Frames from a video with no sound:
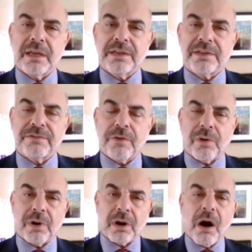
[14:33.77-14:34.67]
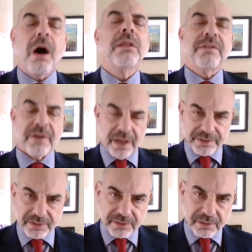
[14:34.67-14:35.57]
it is for all of
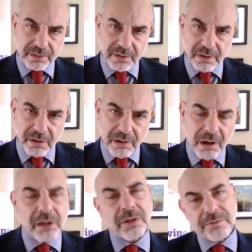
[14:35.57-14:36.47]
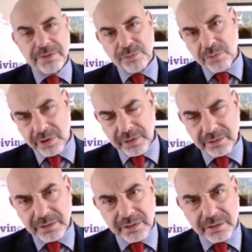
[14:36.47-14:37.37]
us all over the
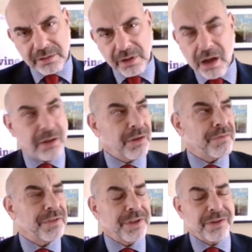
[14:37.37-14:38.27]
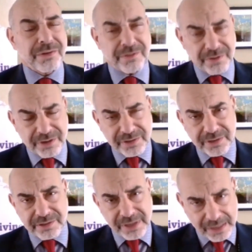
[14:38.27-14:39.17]
world, all over the
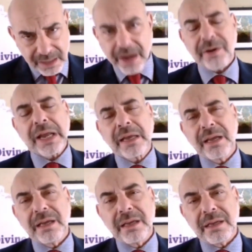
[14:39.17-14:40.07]
universe, declaring